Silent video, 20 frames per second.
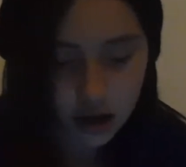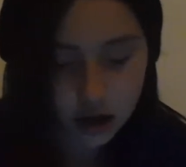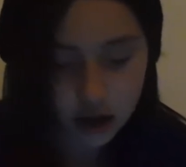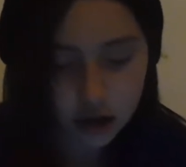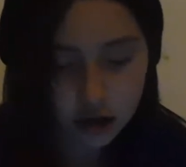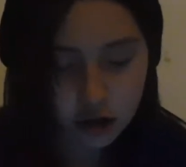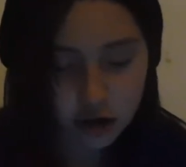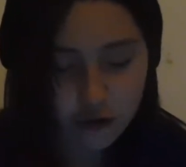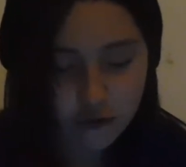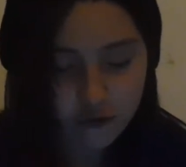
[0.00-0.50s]

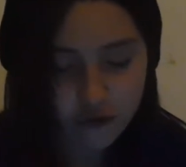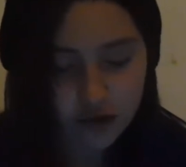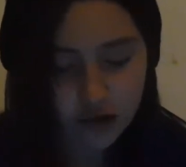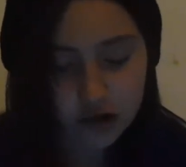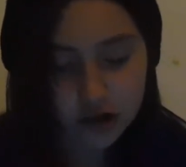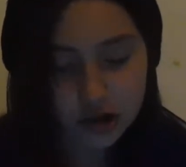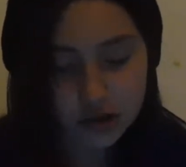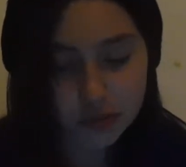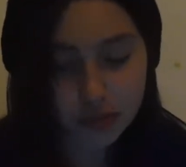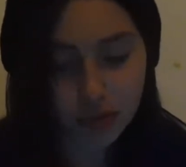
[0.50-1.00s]
Your
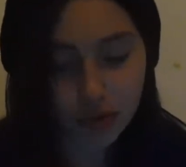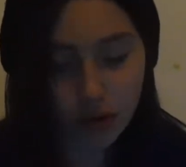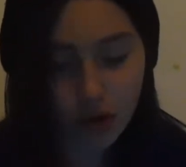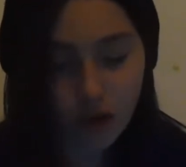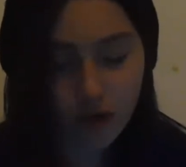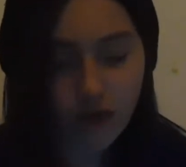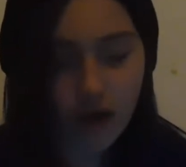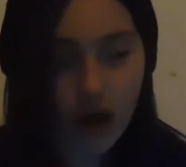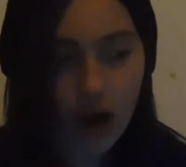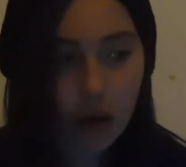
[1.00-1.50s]
first
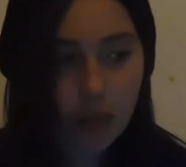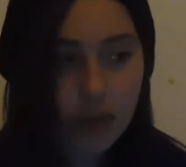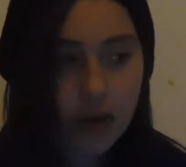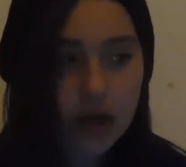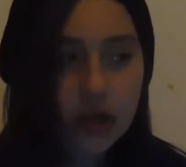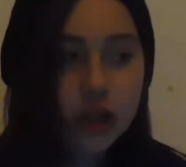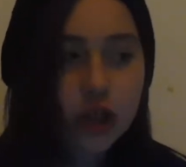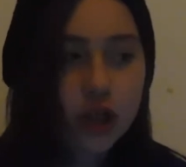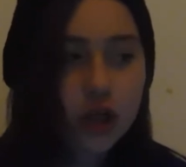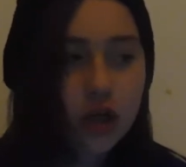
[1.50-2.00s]
profile
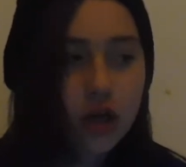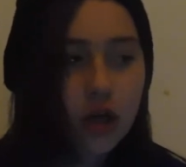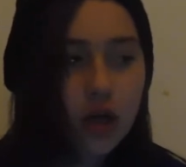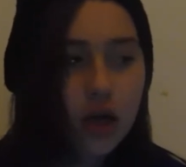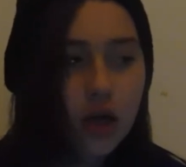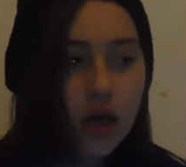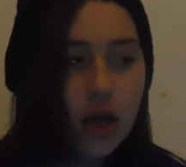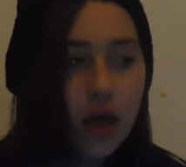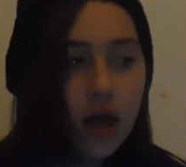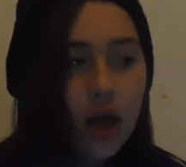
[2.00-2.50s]
picture.
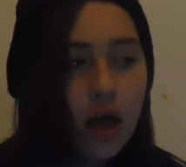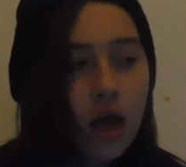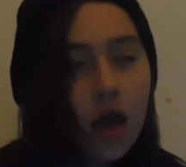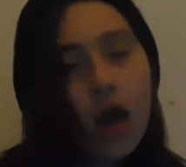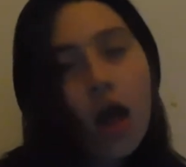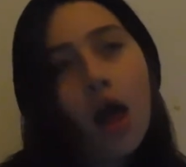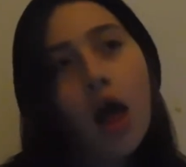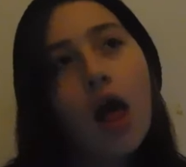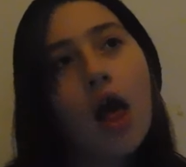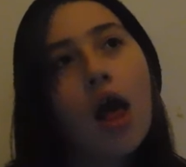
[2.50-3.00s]

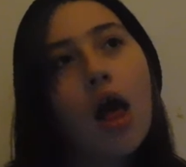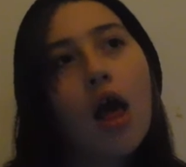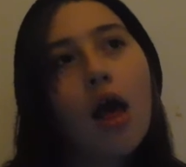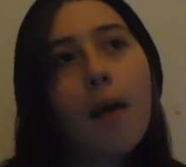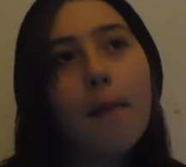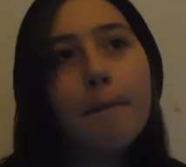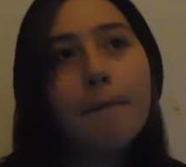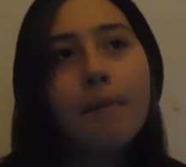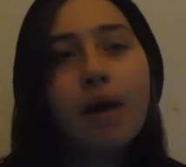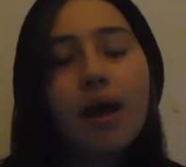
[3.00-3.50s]

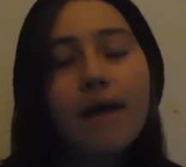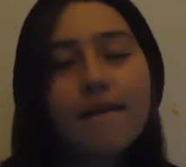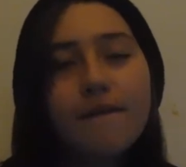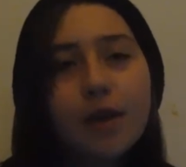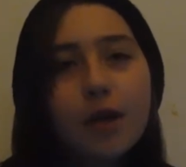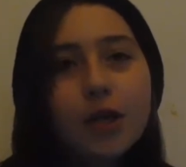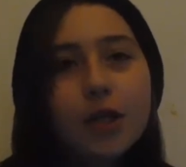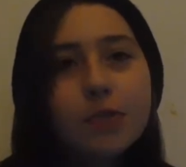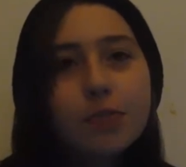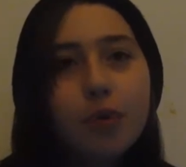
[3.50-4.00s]
My
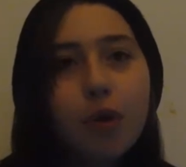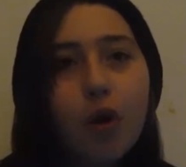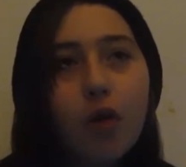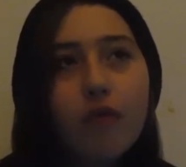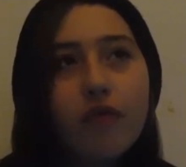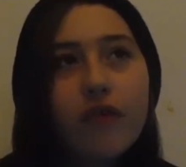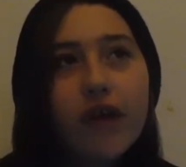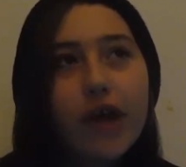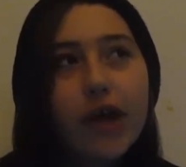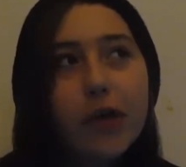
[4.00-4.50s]
first
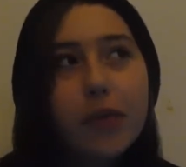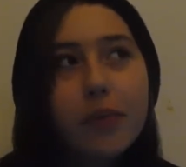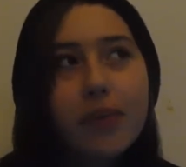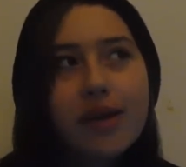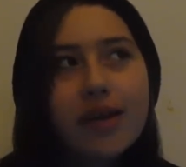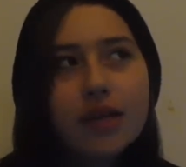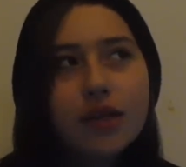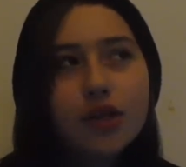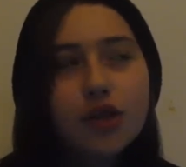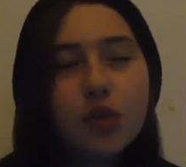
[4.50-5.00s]
profile
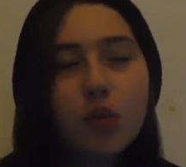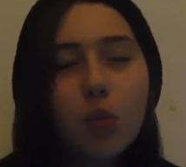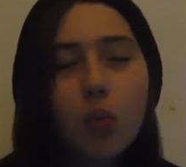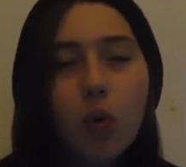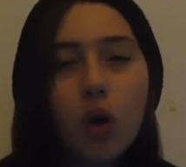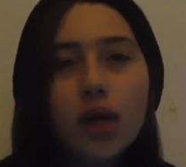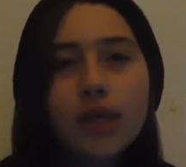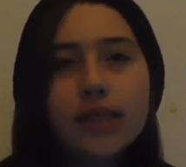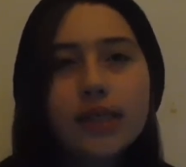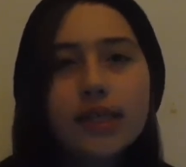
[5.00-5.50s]
picture
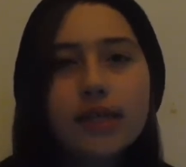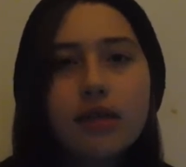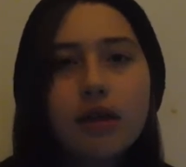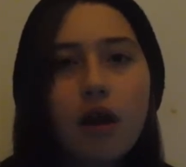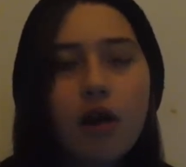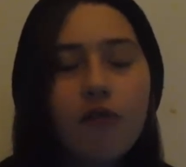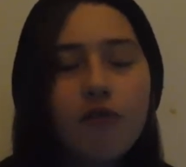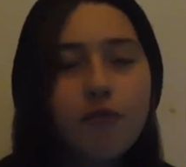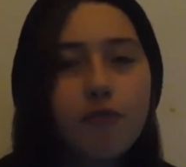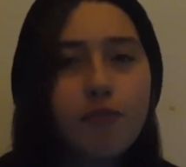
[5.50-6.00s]
wasn't
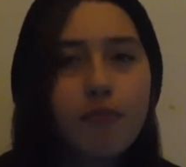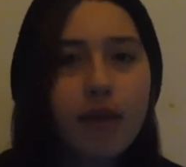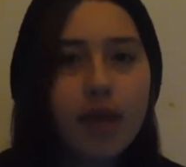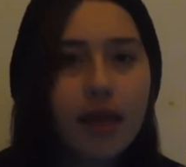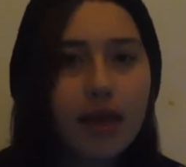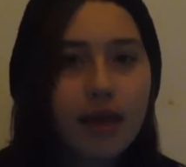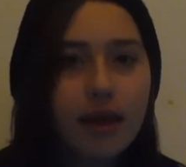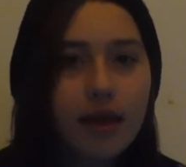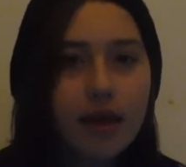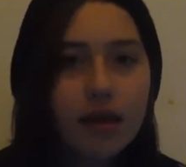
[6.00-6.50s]
of
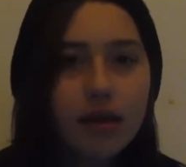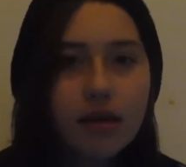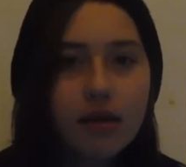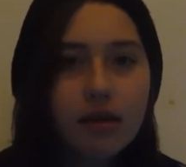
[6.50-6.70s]
me.